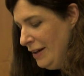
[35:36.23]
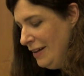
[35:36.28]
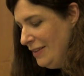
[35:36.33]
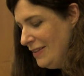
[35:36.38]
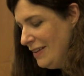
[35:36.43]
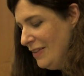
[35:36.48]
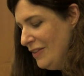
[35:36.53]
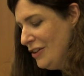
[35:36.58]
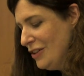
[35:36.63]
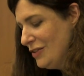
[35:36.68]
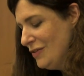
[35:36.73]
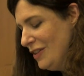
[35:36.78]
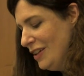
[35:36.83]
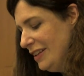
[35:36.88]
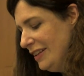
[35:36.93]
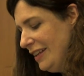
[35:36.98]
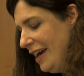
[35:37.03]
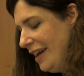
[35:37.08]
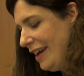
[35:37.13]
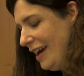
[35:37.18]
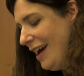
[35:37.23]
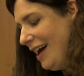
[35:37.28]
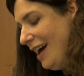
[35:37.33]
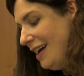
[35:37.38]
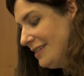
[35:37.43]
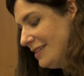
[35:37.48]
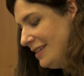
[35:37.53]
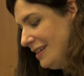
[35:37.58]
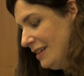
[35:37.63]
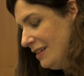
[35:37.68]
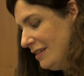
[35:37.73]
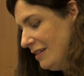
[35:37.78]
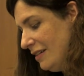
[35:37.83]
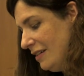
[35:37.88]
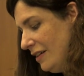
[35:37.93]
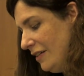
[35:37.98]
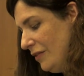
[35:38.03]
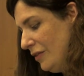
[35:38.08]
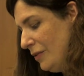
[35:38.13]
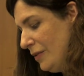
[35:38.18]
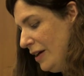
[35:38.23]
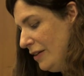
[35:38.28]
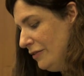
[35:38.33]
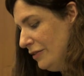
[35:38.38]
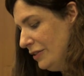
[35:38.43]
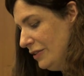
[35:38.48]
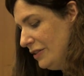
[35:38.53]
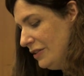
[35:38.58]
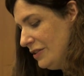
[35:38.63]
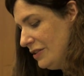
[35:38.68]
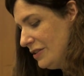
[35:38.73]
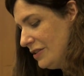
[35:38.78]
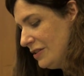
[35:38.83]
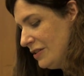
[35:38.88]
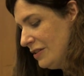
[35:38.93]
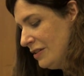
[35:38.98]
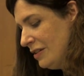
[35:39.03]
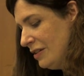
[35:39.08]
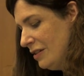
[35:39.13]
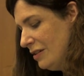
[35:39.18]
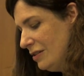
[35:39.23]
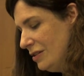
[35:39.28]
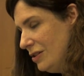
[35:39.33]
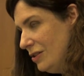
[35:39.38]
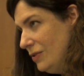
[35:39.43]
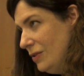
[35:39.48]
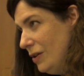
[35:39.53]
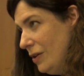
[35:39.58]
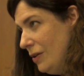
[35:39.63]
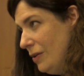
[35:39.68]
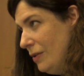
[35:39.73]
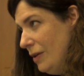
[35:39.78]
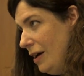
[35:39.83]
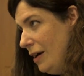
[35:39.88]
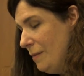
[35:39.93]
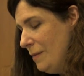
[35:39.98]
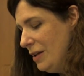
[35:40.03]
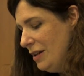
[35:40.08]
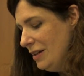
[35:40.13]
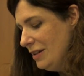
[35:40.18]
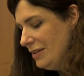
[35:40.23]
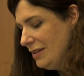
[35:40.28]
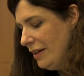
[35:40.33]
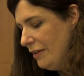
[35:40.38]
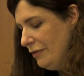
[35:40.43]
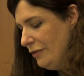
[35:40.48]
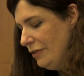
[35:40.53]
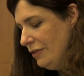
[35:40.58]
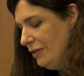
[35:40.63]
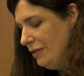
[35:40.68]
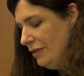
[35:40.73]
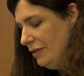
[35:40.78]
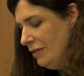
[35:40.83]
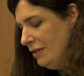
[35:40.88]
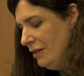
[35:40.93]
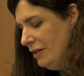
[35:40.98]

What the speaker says: Then there's Violetta asking of the revelers, do you know how many suffer?